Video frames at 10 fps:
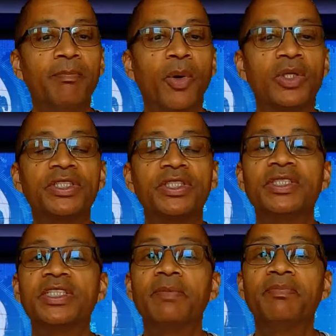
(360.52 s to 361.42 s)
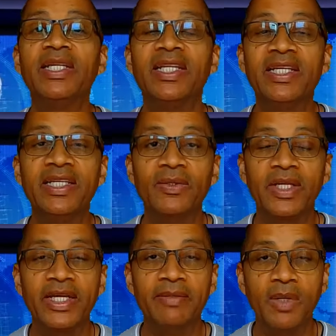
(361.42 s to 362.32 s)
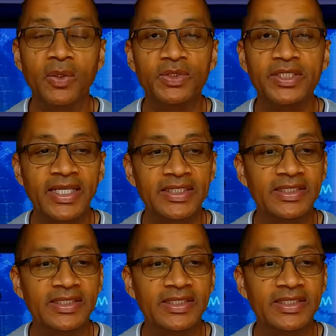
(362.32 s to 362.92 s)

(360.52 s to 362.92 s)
Abortion should be legal in most